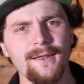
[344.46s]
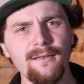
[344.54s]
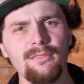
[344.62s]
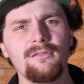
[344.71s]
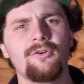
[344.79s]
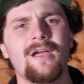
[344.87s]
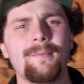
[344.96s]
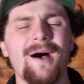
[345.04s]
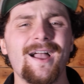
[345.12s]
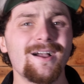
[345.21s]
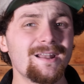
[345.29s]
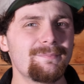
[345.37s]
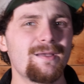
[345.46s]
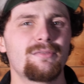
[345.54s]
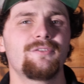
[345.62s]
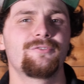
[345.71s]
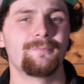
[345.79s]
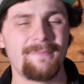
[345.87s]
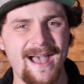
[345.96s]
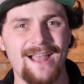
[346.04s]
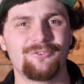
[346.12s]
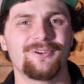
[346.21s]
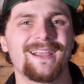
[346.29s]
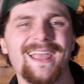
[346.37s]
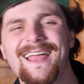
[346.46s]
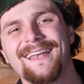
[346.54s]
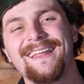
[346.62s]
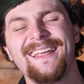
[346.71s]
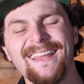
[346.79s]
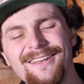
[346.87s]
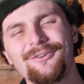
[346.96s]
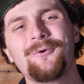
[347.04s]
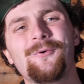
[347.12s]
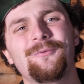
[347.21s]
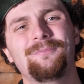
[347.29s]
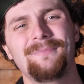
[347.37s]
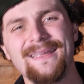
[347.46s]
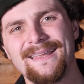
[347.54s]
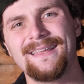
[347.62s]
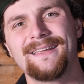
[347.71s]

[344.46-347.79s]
Instagram, I got a message from Patrick, and he told me